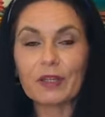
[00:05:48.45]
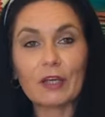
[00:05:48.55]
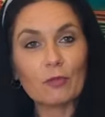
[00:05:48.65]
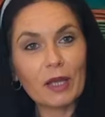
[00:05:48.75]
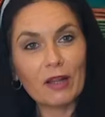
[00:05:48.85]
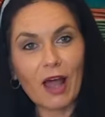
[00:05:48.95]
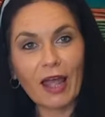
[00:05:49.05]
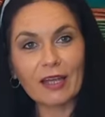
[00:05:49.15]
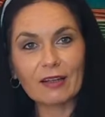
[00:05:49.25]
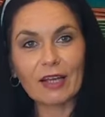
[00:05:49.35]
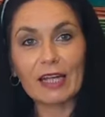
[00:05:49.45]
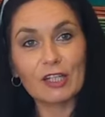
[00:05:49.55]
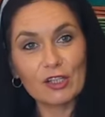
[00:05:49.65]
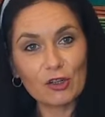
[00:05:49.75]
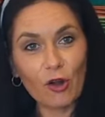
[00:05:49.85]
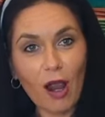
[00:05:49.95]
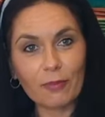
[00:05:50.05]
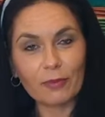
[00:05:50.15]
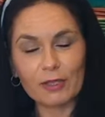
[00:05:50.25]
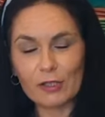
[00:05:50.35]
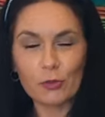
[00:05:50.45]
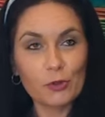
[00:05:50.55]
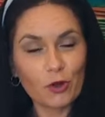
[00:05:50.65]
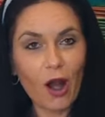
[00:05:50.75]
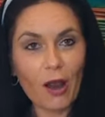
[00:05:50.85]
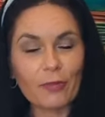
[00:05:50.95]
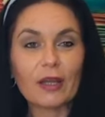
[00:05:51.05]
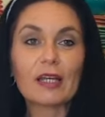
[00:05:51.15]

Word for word: give me a like and describe, uh, subscribe,